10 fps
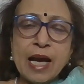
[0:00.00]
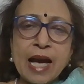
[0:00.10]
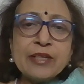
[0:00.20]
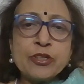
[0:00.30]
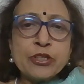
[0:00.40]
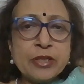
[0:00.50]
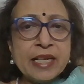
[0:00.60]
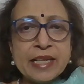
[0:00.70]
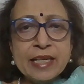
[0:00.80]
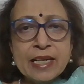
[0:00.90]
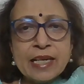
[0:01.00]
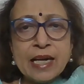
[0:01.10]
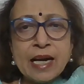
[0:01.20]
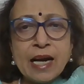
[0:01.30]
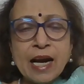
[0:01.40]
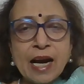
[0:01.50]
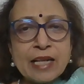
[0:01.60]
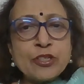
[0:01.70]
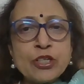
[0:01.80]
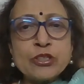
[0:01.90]
and today
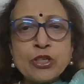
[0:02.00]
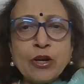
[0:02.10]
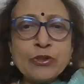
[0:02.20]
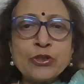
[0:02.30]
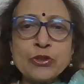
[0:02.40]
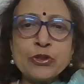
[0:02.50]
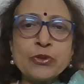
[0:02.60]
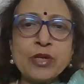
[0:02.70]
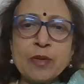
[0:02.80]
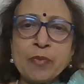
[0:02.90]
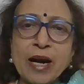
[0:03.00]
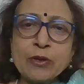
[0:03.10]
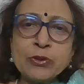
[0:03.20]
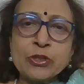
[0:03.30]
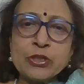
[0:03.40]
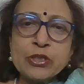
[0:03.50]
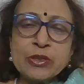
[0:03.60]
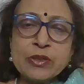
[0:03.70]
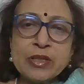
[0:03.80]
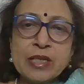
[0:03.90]
I shall talk to you about
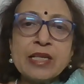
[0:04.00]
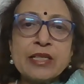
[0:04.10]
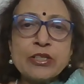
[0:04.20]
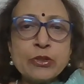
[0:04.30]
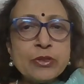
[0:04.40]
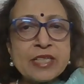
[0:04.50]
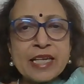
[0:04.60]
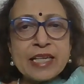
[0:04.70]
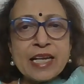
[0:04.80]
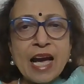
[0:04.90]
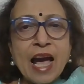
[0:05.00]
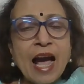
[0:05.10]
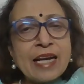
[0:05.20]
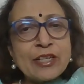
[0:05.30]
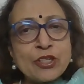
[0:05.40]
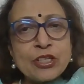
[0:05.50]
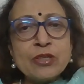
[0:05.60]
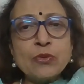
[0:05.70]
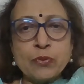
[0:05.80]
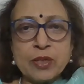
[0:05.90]
using
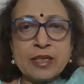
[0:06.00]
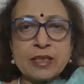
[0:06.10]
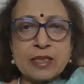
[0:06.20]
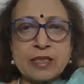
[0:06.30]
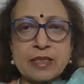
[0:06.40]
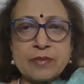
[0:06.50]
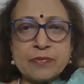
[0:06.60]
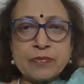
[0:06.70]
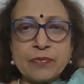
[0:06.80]
action words.